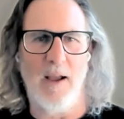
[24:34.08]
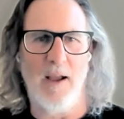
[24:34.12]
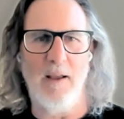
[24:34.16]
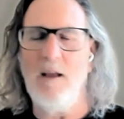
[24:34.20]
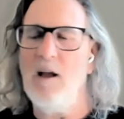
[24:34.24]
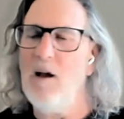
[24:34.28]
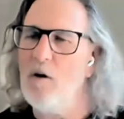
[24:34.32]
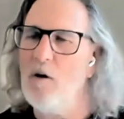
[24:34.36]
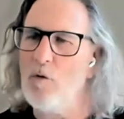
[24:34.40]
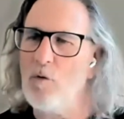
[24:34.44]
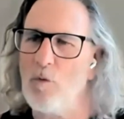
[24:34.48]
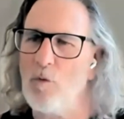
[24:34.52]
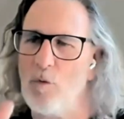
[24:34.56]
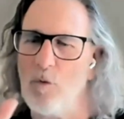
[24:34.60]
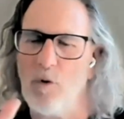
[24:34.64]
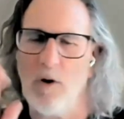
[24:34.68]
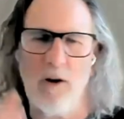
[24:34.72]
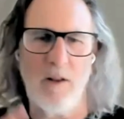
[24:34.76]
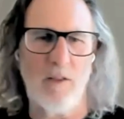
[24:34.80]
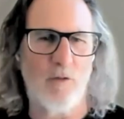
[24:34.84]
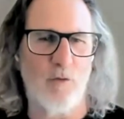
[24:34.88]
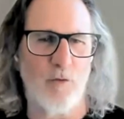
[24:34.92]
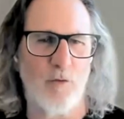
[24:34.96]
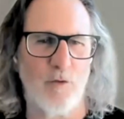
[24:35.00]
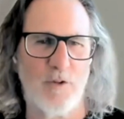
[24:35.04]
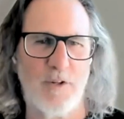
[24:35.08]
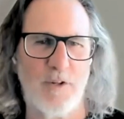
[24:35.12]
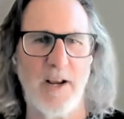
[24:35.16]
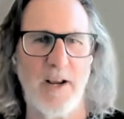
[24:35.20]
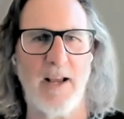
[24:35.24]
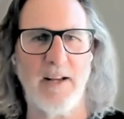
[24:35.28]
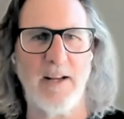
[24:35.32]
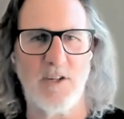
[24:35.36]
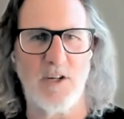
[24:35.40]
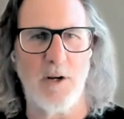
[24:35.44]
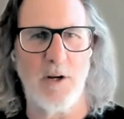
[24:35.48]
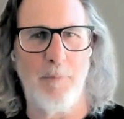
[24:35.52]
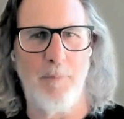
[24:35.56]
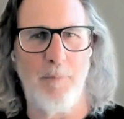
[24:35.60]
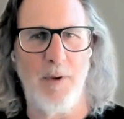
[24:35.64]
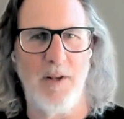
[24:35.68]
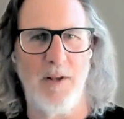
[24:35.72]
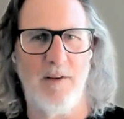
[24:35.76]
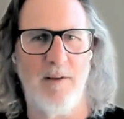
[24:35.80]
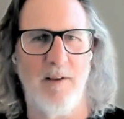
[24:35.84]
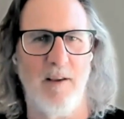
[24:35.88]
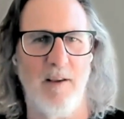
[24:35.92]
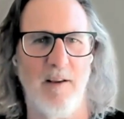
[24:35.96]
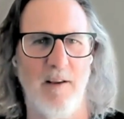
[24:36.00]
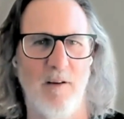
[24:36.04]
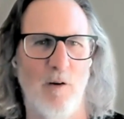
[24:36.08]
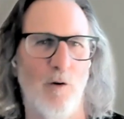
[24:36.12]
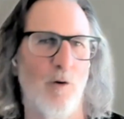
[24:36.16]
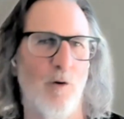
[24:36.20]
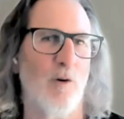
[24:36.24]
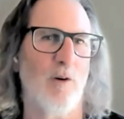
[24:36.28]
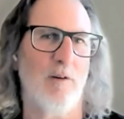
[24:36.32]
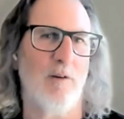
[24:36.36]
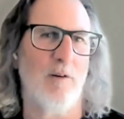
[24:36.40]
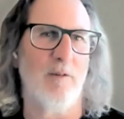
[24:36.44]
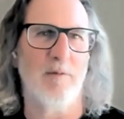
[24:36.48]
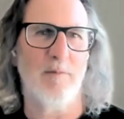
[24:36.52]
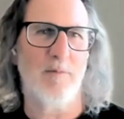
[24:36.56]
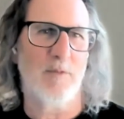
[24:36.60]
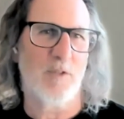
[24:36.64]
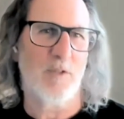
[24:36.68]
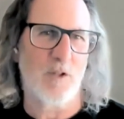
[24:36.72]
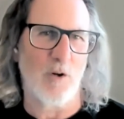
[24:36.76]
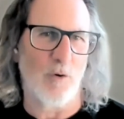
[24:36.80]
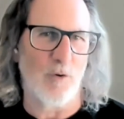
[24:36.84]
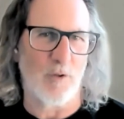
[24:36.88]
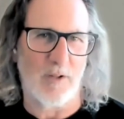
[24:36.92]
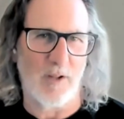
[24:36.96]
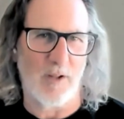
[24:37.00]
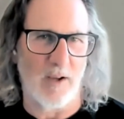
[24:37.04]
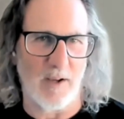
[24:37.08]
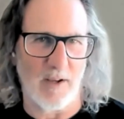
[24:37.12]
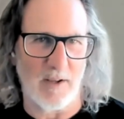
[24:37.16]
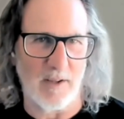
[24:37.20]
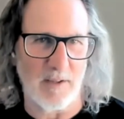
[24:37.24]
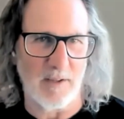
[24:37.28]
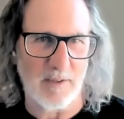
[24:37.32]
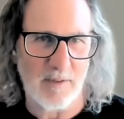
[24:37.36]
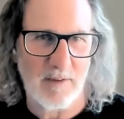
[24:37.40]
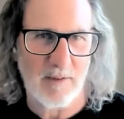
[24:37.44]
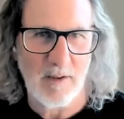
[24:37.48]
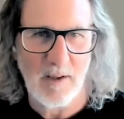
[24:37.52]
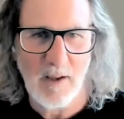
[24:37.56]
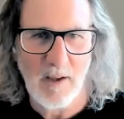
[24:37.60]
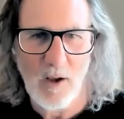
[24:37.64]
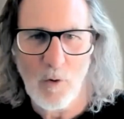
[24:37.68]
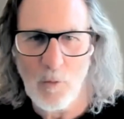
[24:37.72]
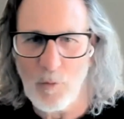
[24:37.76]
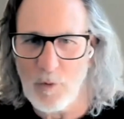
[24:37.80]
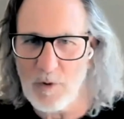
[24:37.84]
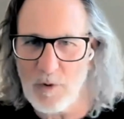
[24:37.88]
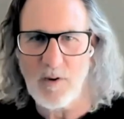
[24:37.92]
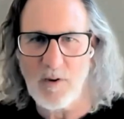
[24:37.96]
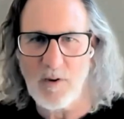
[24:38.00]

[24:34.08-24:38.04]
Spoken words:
Okay, run it through ChatGPT or show it to us.